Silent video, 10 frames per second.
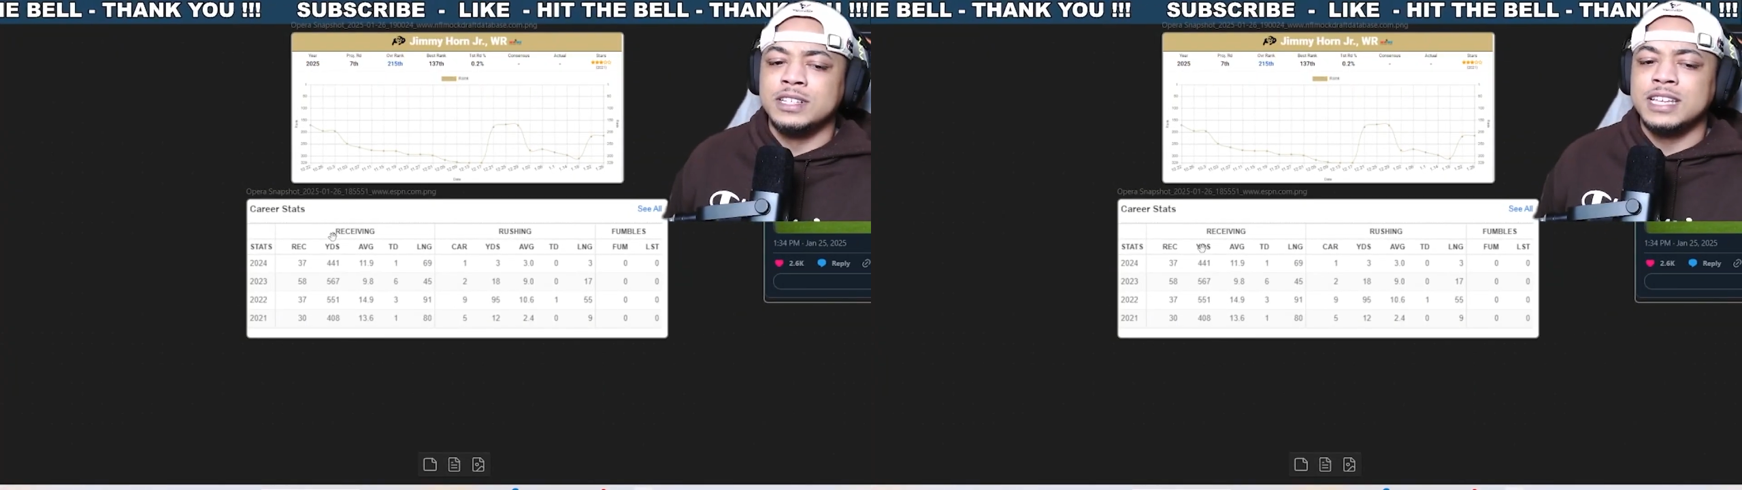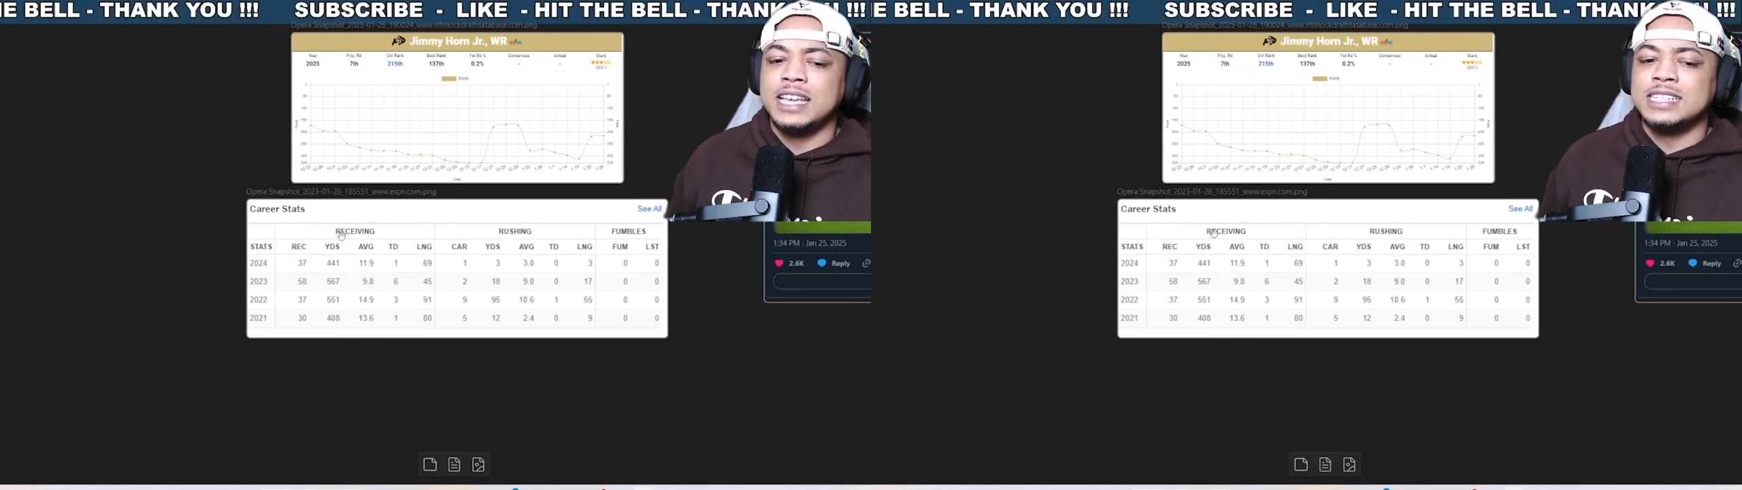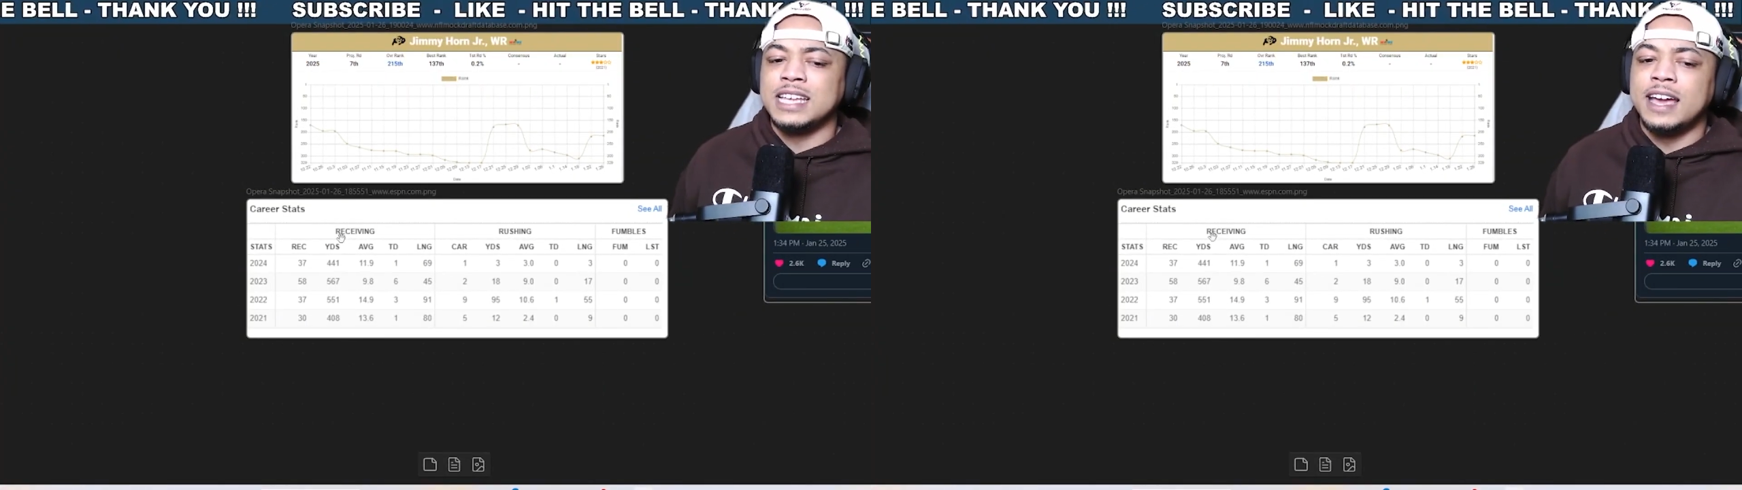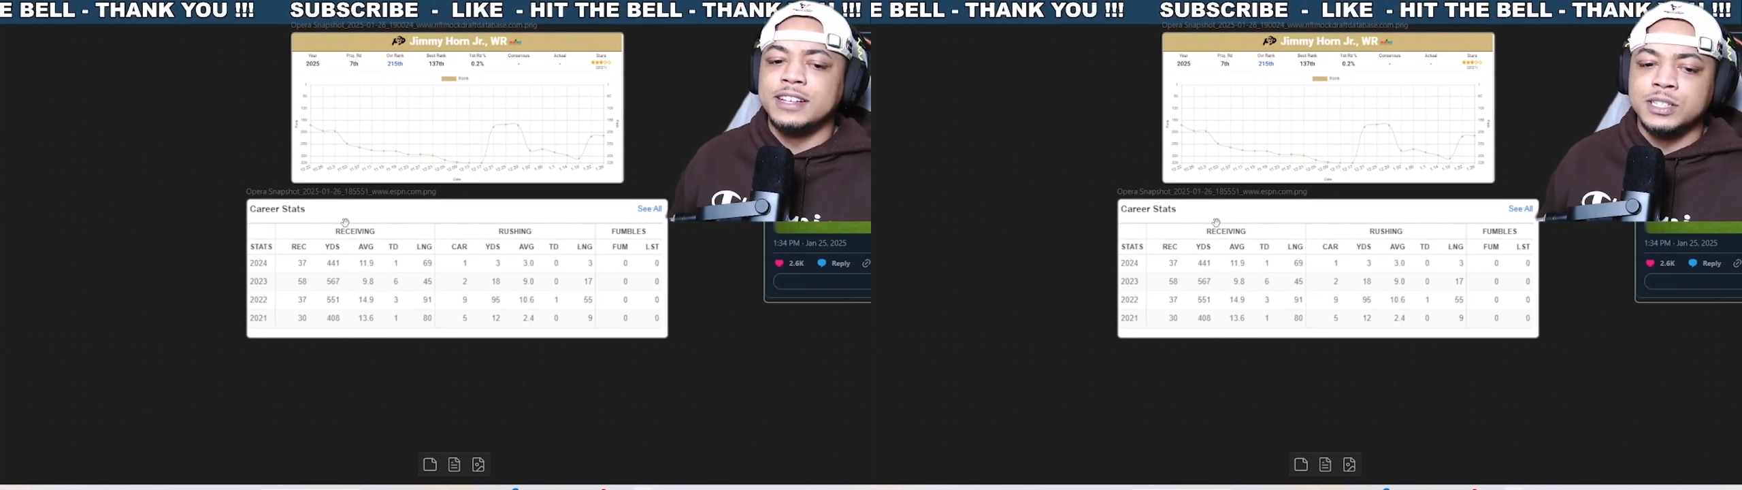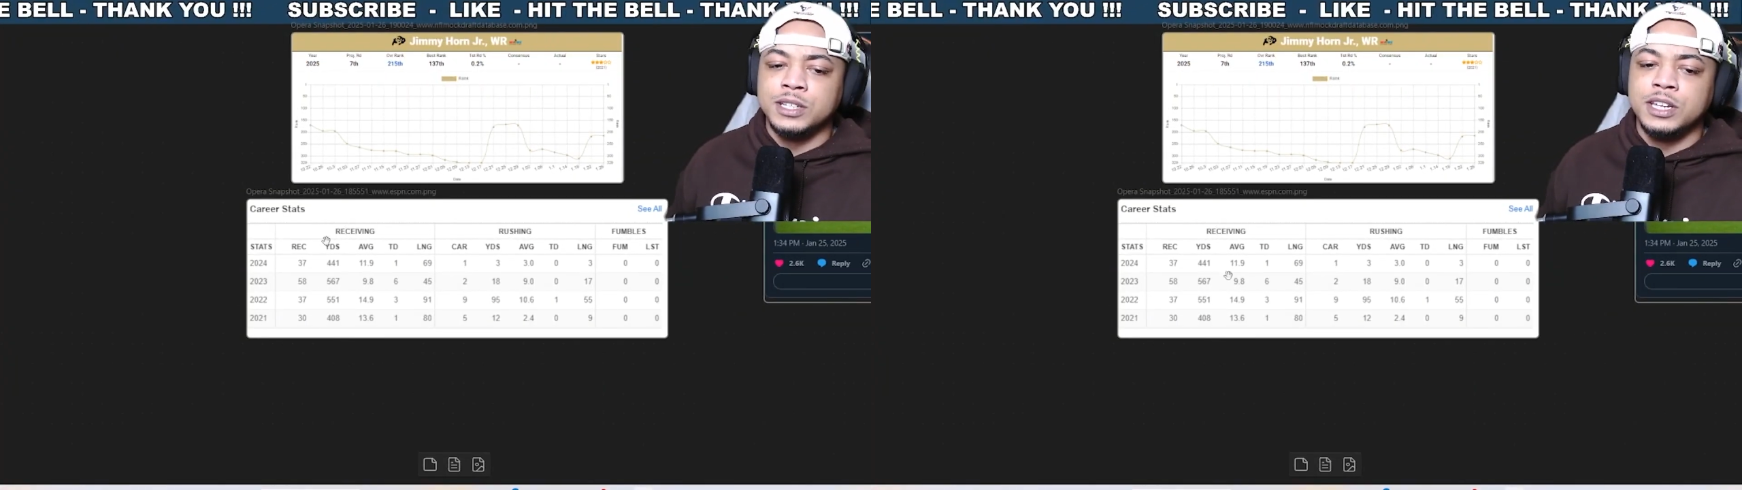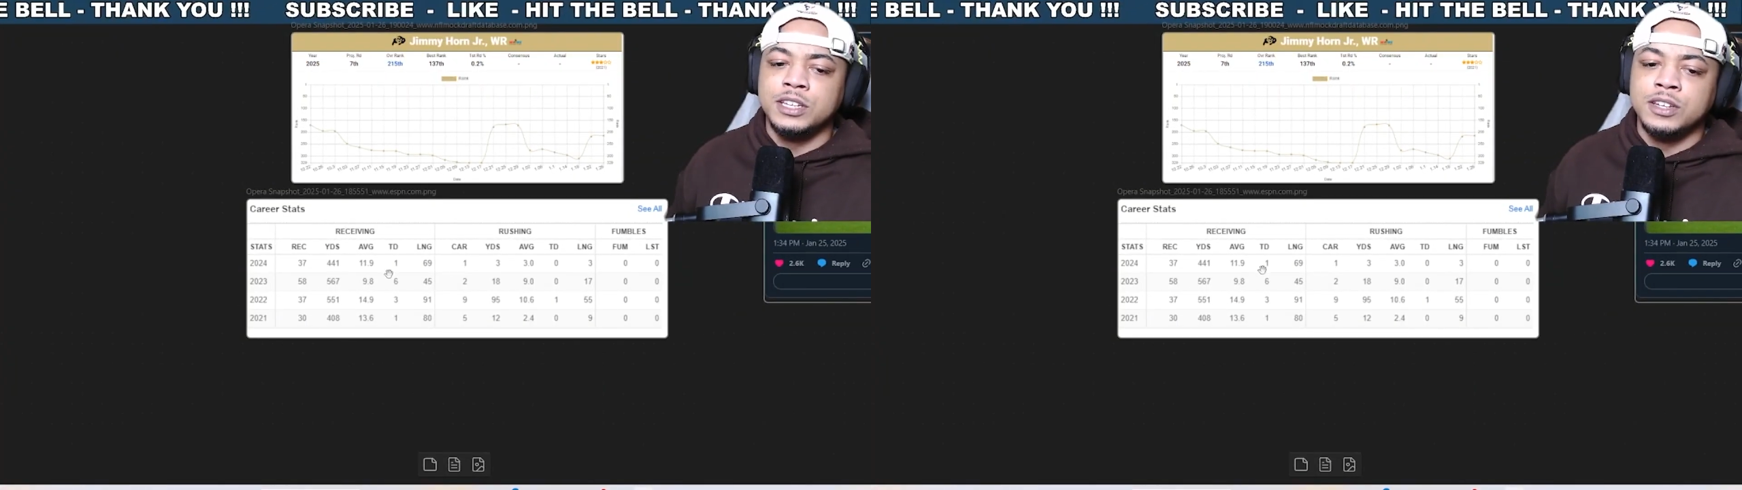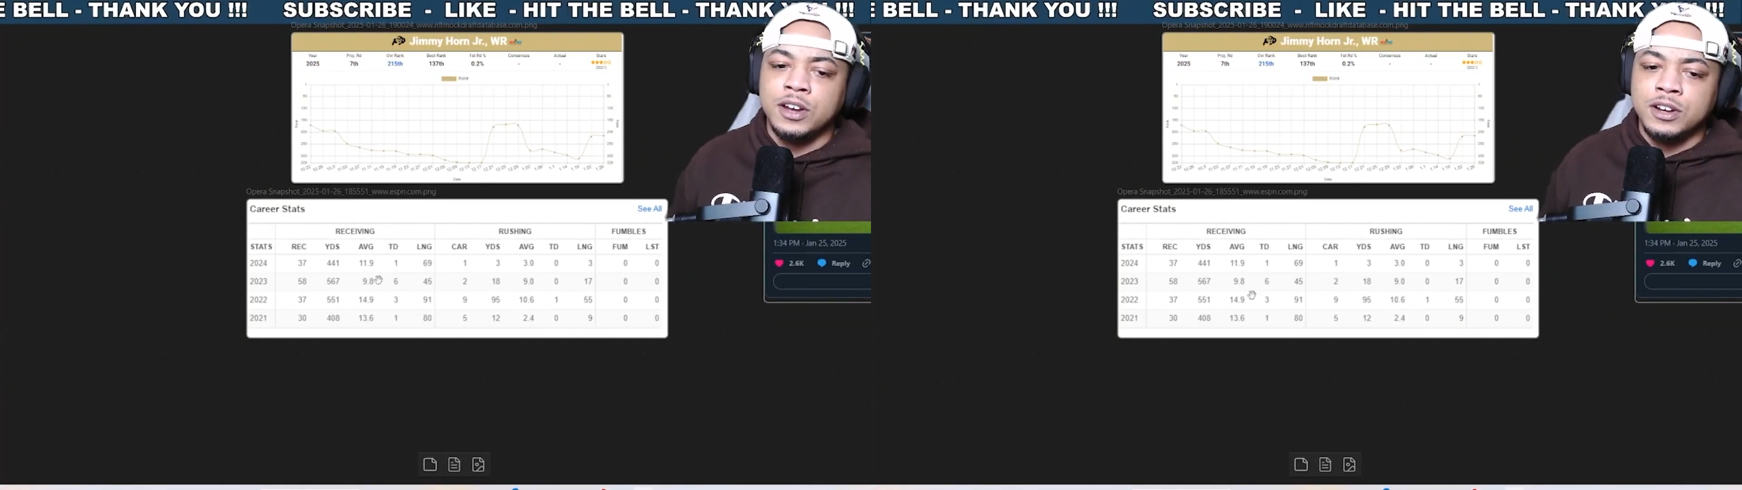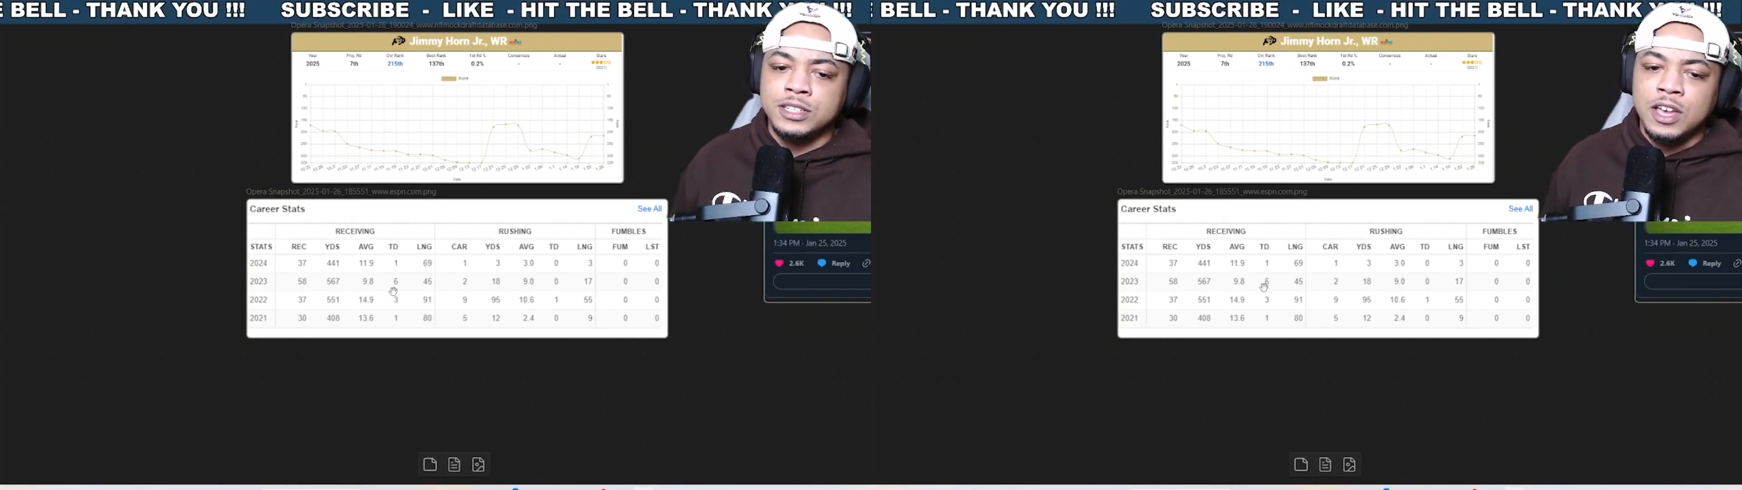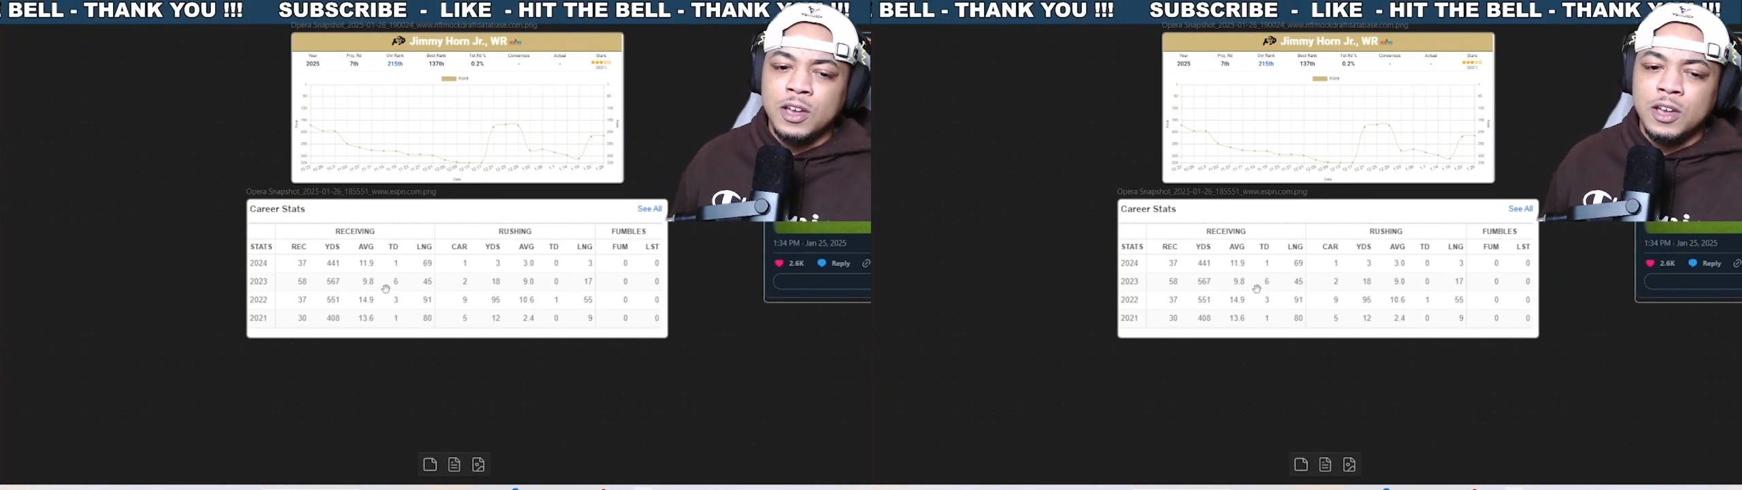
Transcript: Not his highest in yards.